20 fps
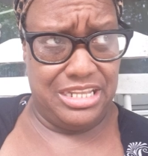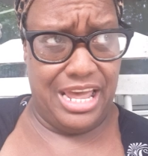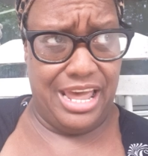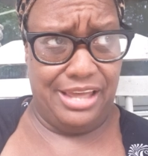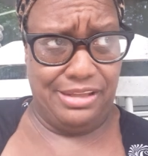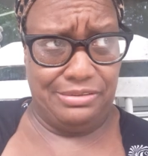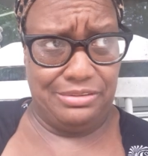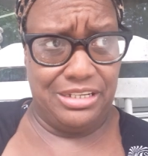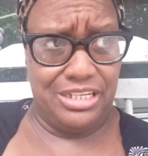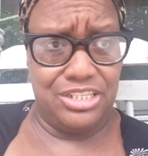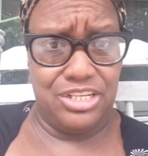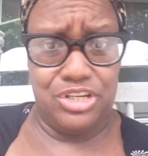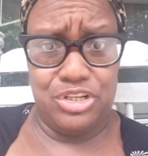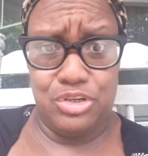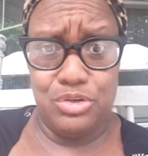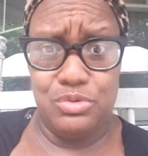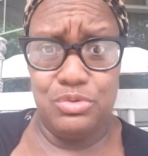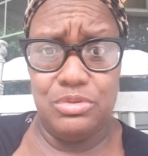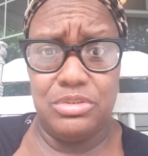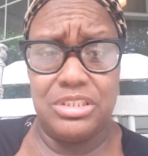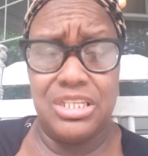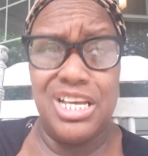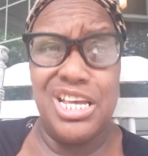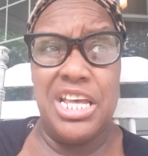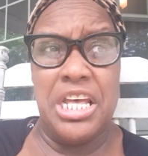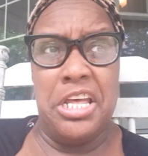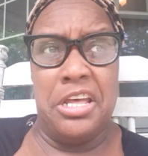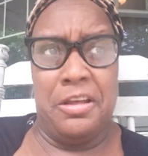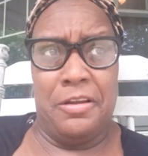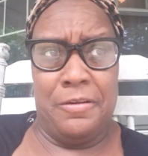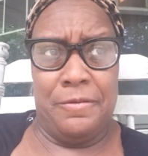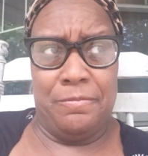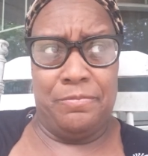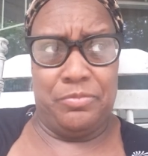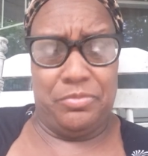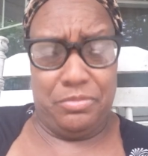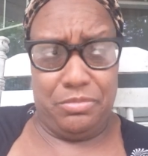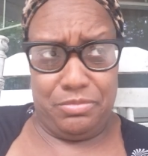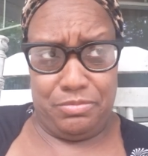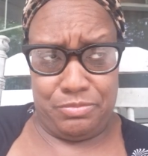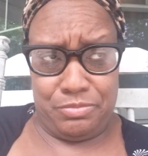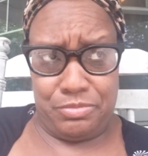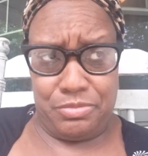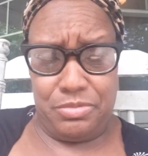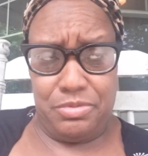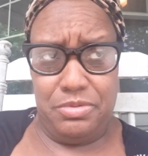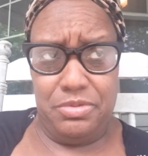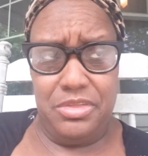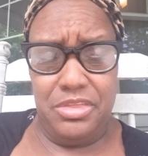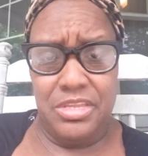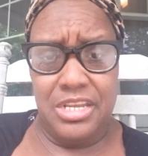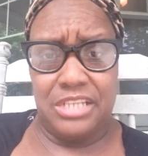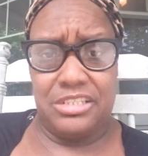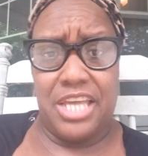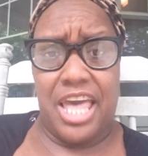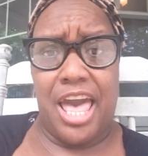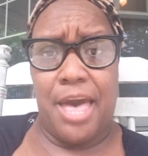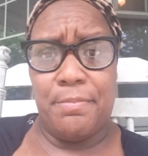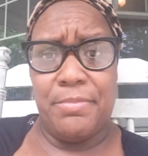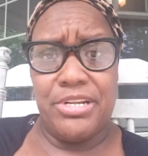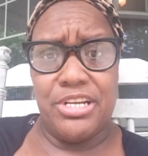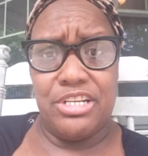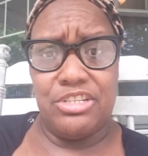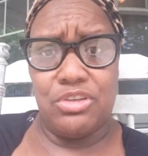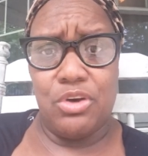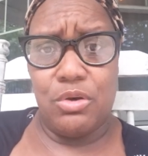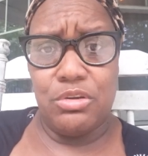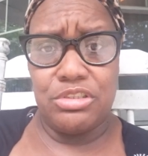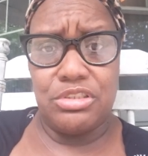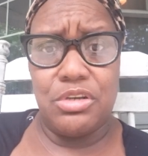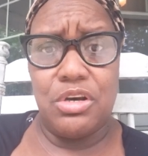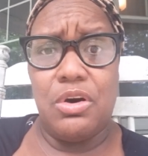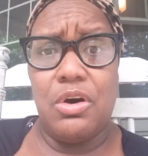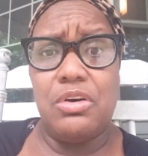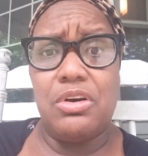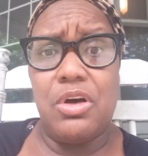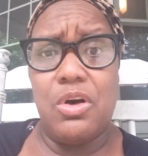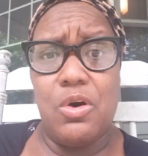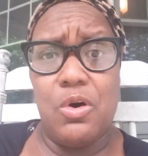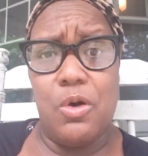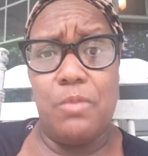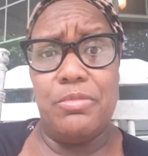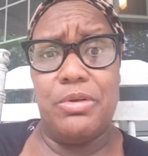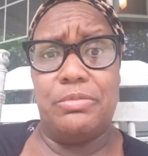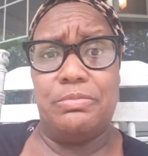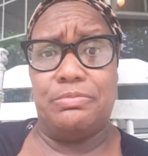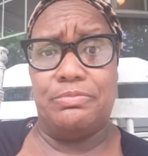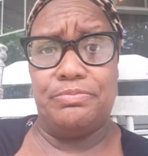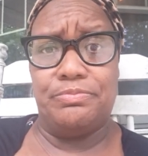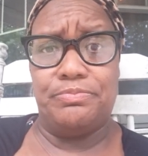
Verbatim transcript: that in the news. This happened in Tulsa, Oklahoma.